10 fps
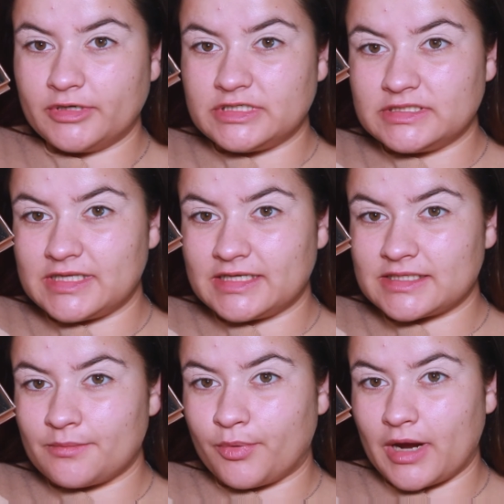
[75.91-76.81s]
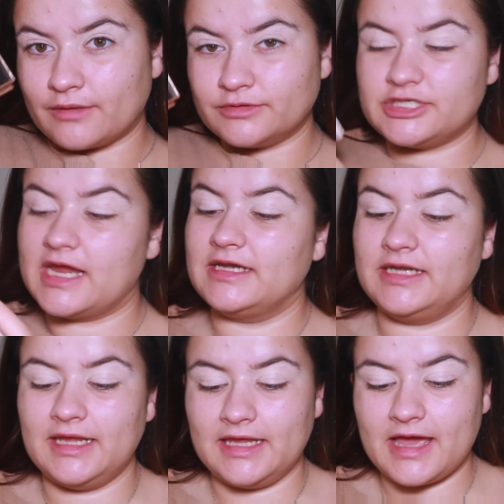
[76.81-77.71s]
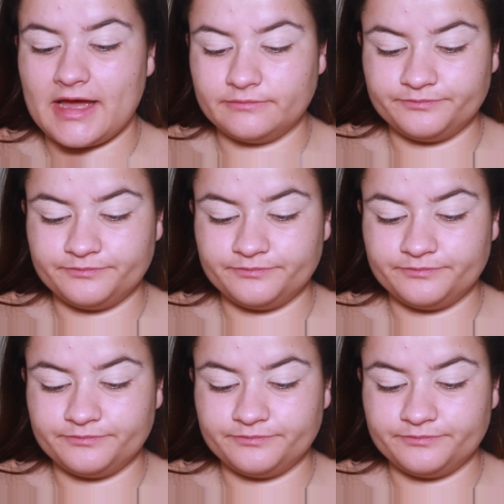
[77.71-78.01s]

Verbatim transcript: which is this brown shade here,